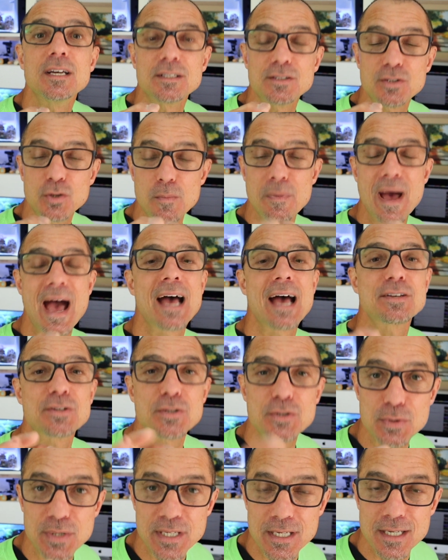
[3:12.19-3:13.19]

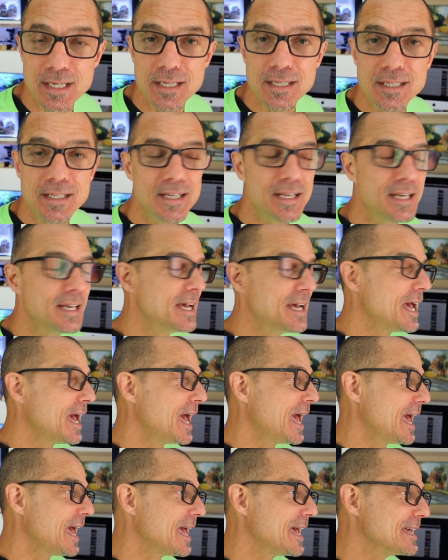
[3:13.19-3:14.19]
Tubastria,
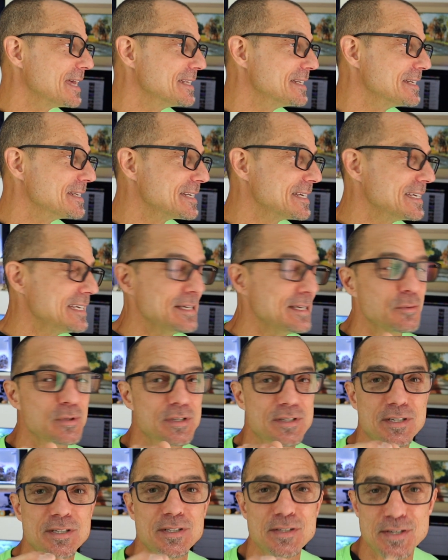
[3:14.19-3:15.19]
and he
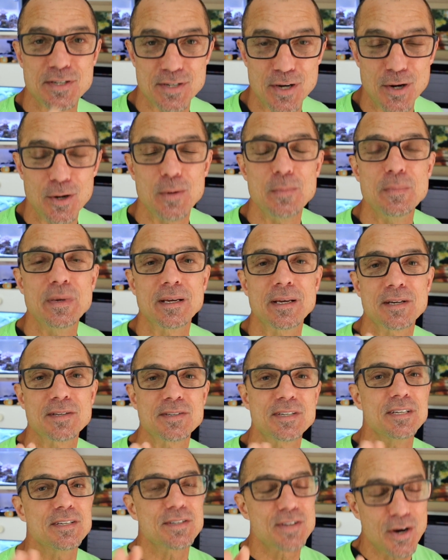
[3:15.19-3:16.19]
was concerned
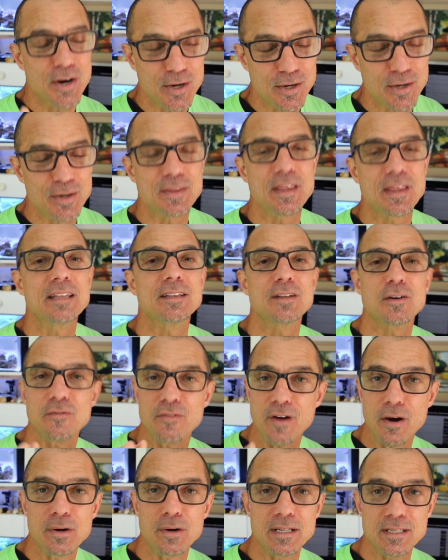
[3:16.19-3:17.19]
because he's heard that they're
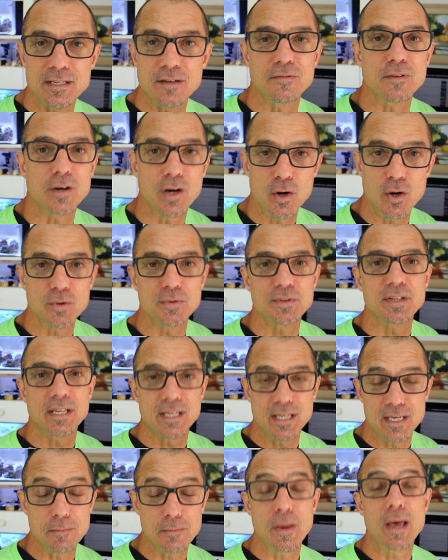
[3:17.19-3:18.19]
very difficult to
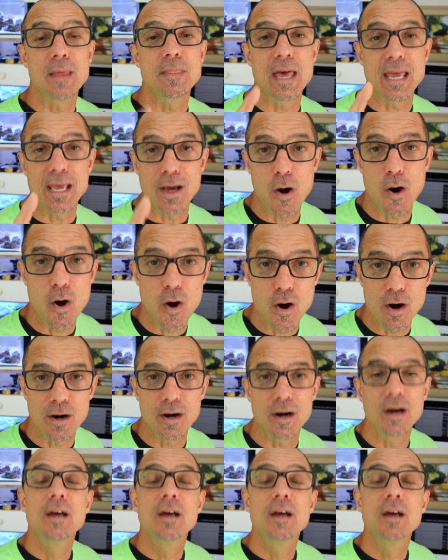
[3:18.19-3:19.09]
keep, and they are.